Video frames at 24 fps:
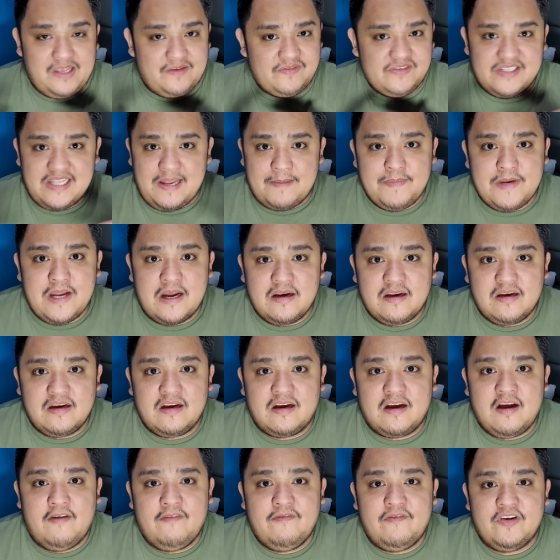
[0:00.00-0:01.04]
they've stepped out of
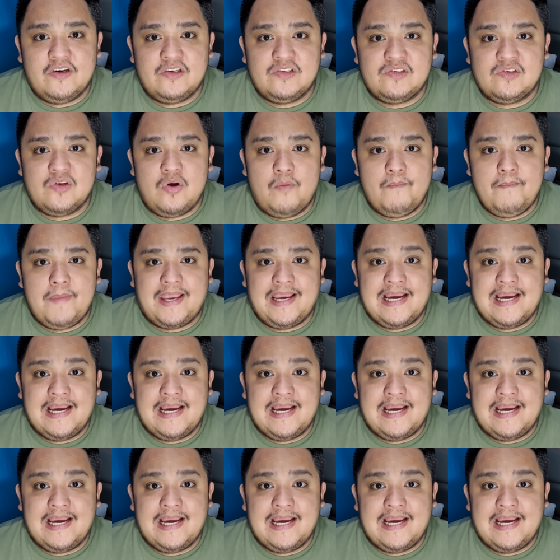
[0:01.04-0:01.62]
the comfort zone